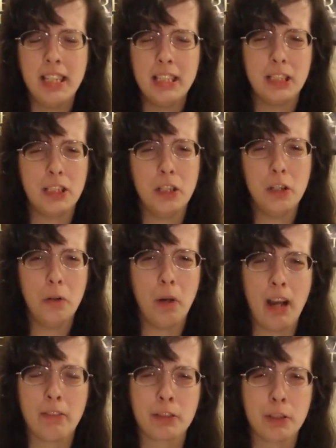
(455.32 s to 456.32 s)
these
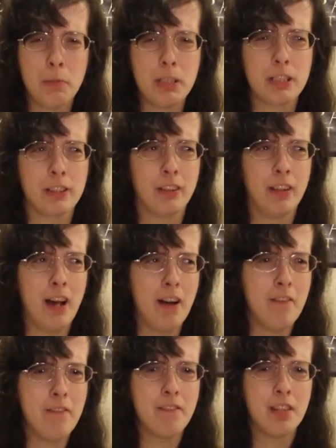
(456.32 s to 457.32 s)
two have so much
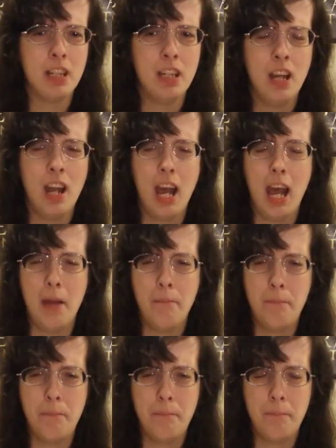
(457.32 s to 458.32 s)
love
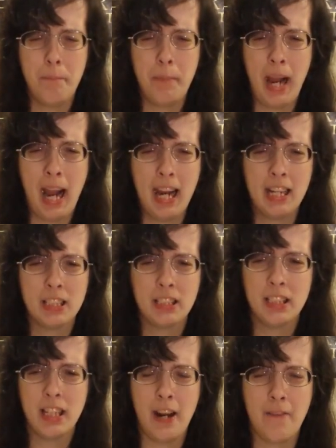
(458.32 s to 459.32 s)
and
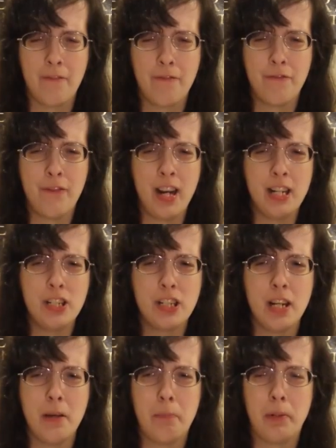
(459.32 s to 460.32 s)
passion and
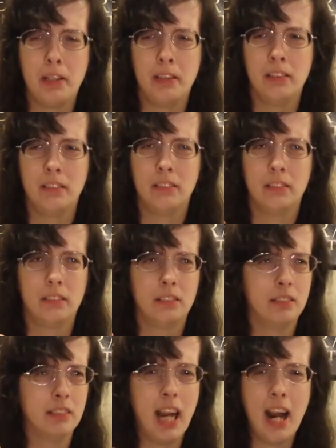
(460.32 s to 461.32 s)
friendship and
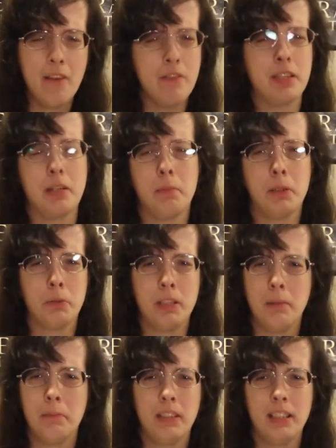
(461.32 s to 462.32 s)
everything
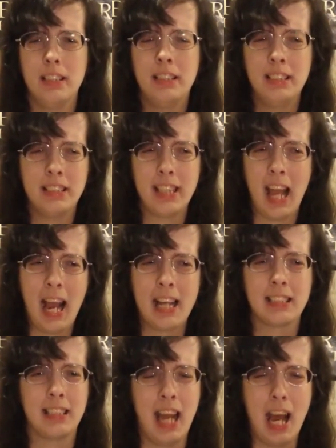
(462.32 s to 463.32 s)
between them. It just
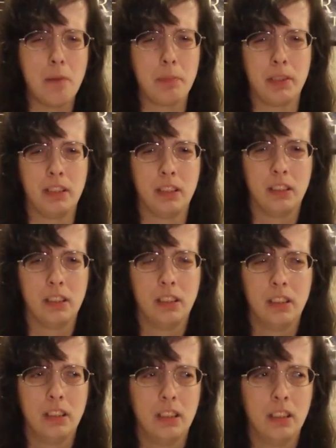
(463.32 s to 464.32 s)
has to happen.
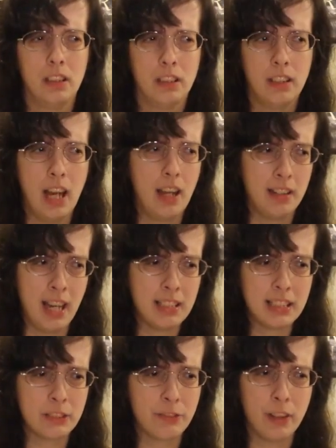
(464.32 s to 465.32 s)
Not
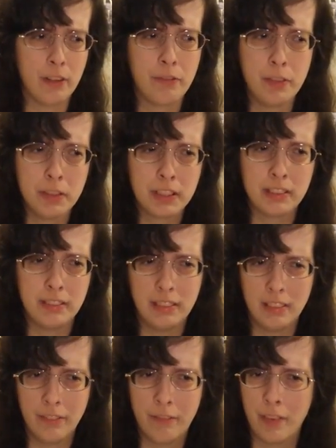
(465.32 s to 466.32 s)
not just for a few
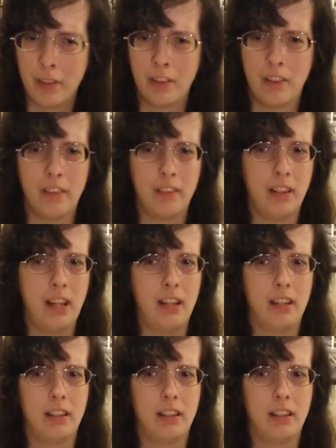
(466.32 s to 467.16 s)
for